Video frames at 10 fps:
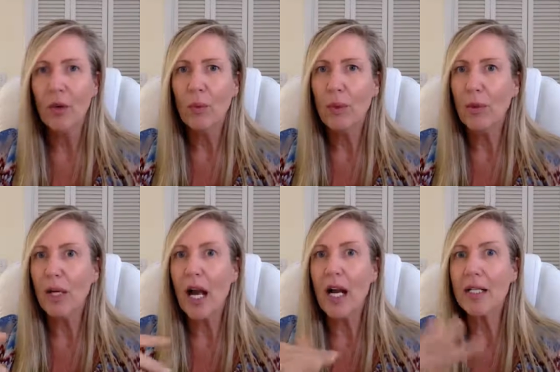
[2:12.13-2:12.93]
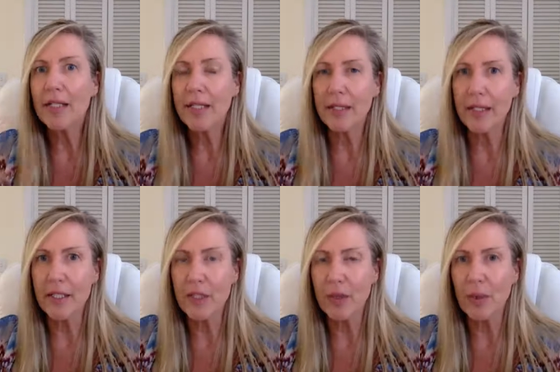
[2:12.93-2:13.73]
we were constantly
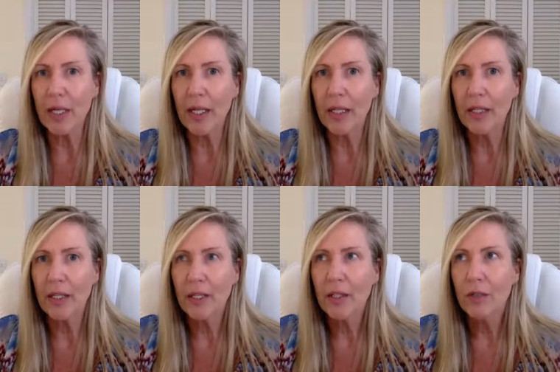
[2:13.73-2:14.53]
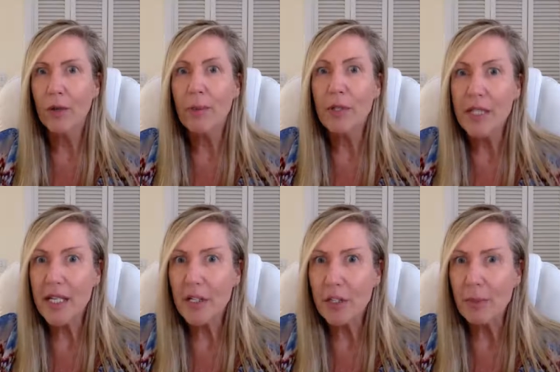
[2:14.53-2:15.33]
doing
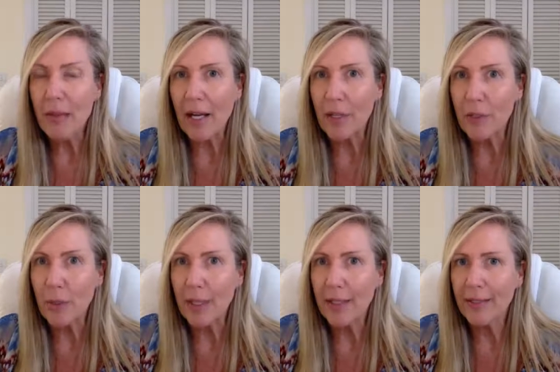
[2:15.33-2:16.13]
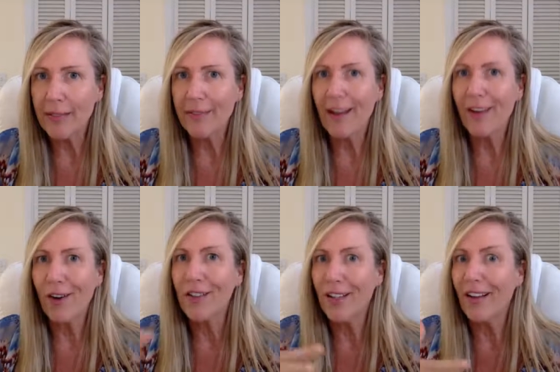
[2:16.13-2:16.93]
reputation management, not
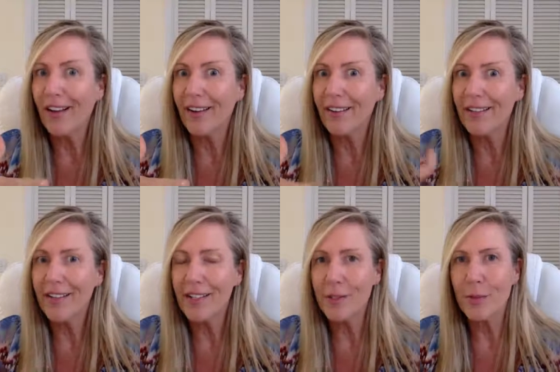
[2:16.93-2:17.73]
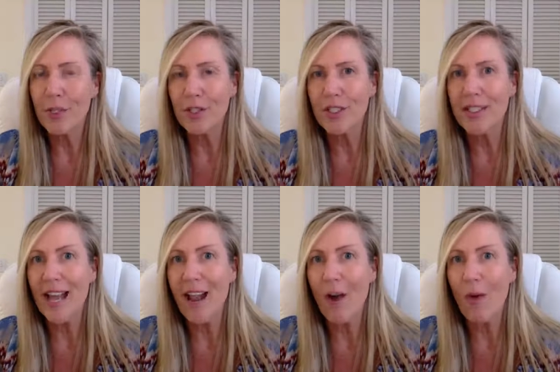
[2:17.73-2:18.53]
online as much as
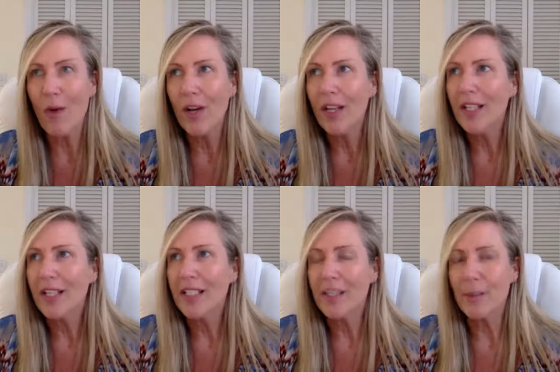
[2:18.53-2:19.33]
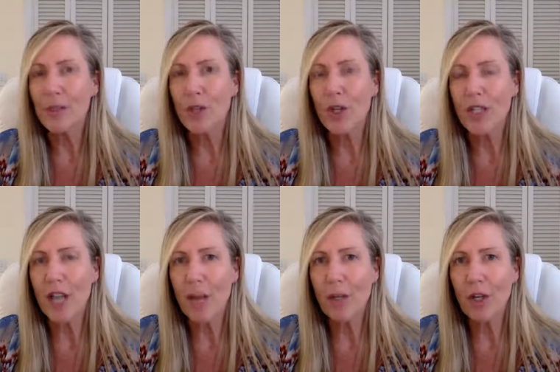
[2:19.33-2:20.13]
now, because that was a long
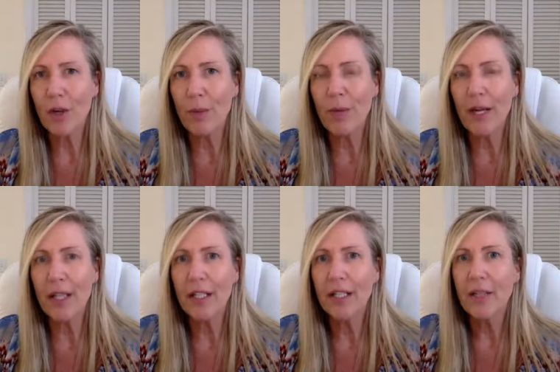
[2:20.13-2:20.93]
time ago. But